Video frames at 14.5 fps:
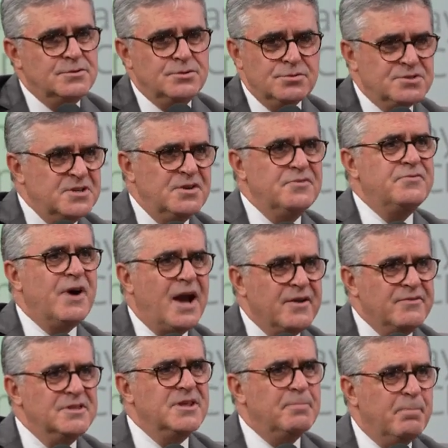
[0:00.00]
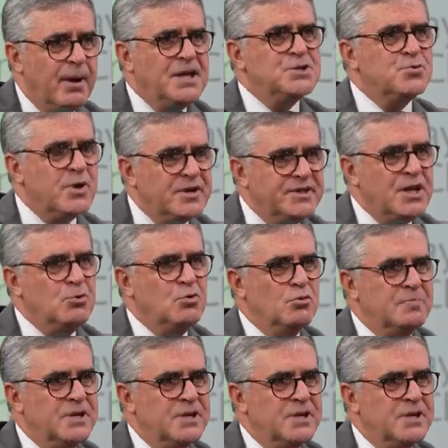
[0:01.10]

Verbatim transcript: to survive in the place where they will